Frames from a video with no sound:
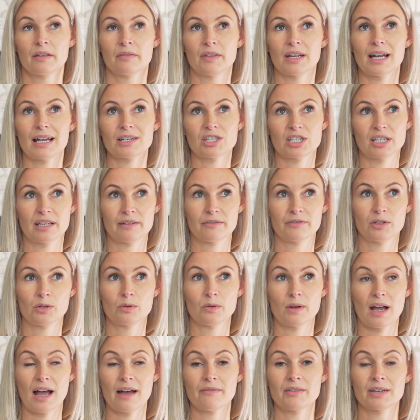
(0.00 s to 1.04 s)
that actually if
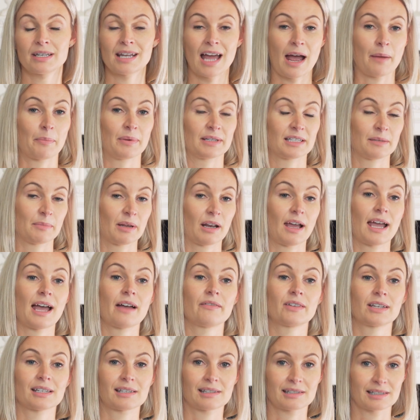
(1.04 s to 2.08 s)
you have a nap, it's a bit like
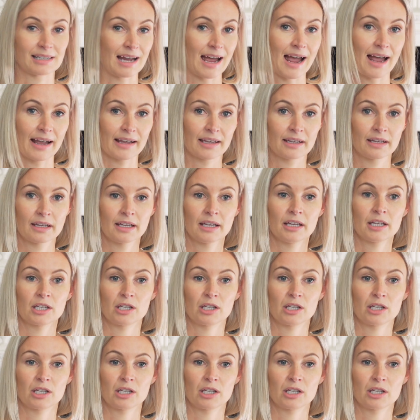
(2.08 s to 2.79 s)
having a snack.